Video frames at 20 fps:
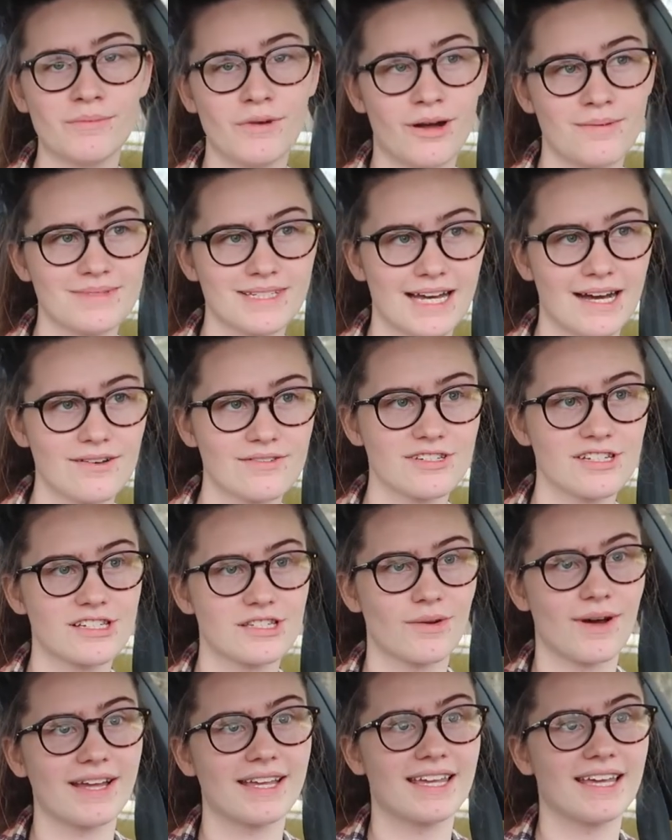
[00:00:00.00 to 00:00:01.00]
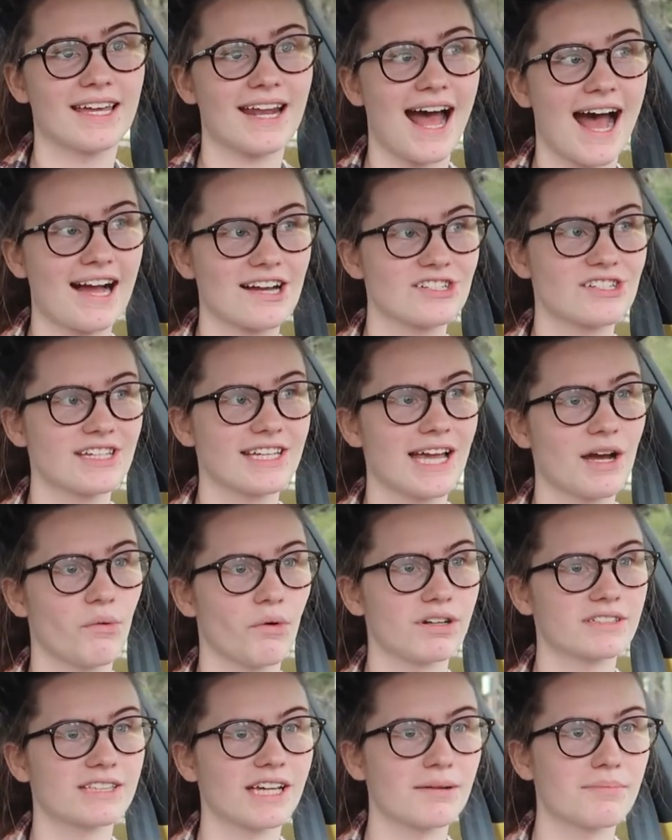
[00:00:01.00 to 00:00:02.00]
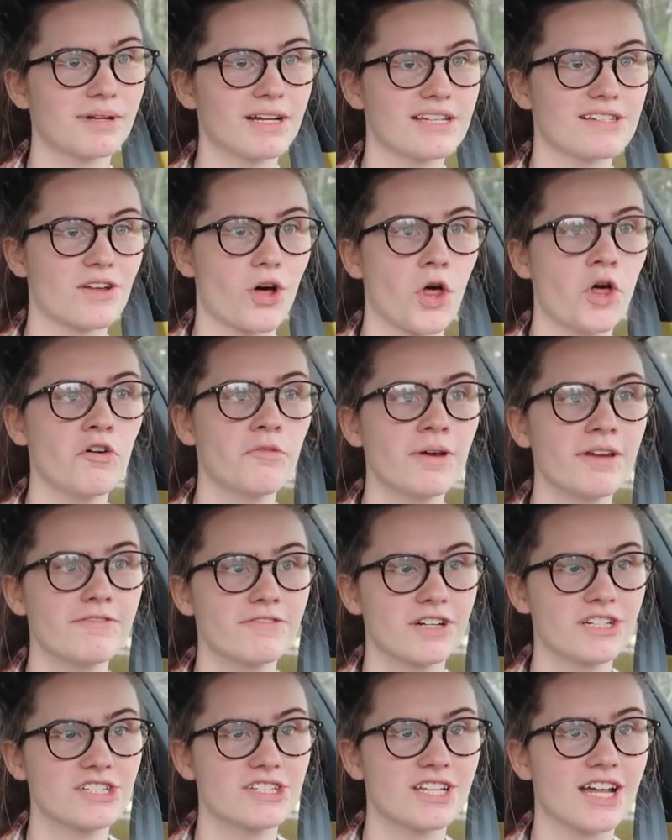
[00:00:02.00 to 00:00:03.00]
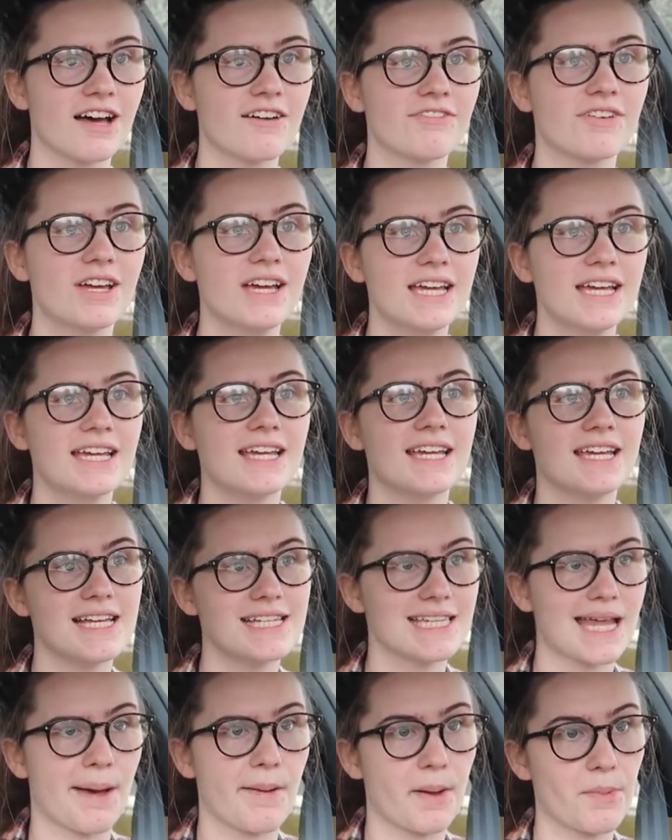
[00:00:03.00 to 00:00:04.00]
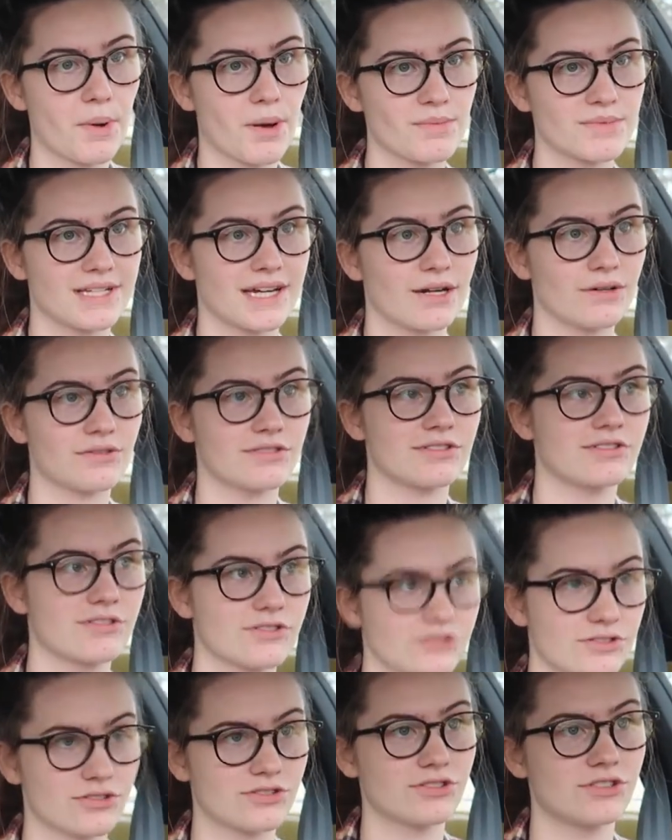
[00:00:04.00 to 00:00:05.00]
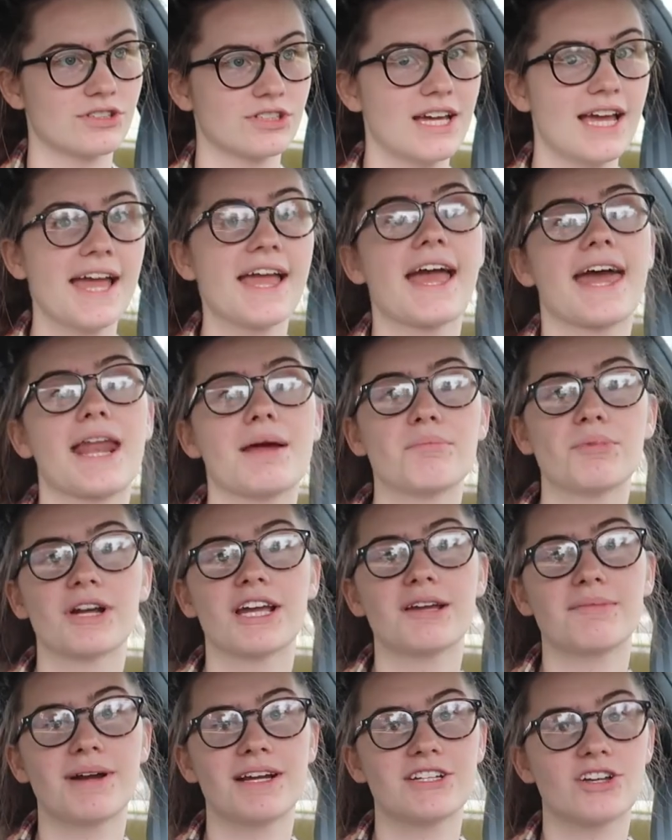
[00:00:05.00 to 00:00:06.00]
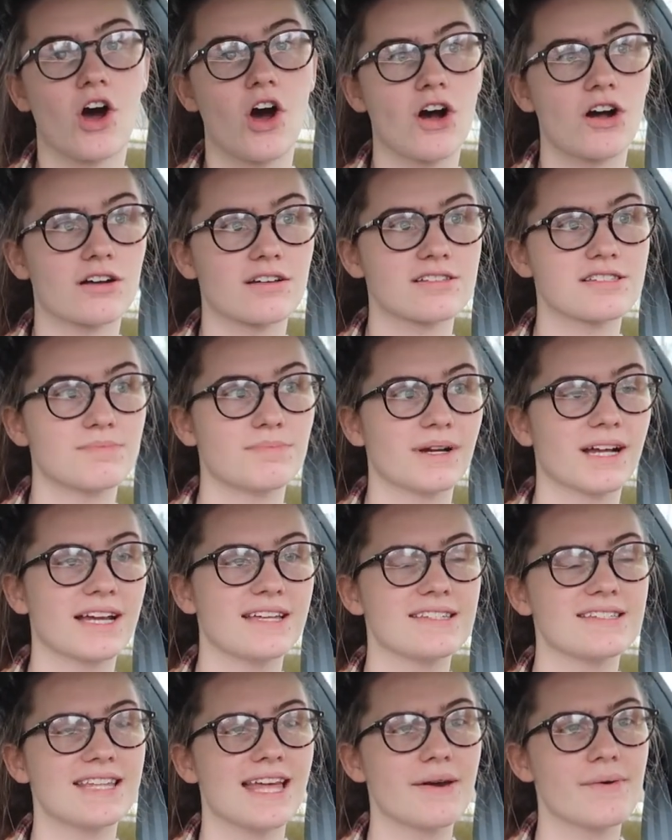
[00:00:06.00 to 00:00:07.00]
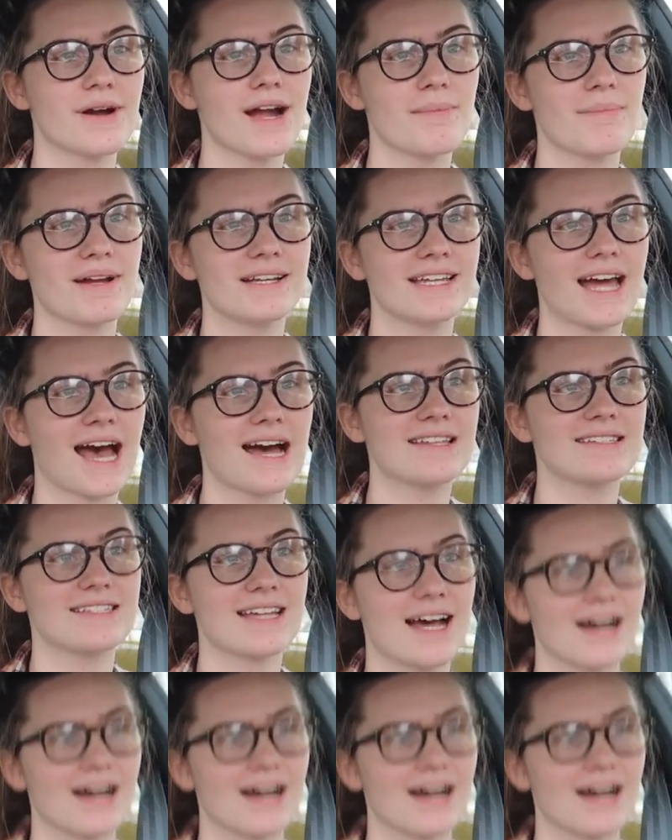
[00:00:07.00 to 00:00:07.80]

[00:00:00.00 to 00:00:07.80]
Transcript: mom's house so I can actually get work done because all of my French stuff is at my mom's house. And I'm bringing my dogs because they were at my dad's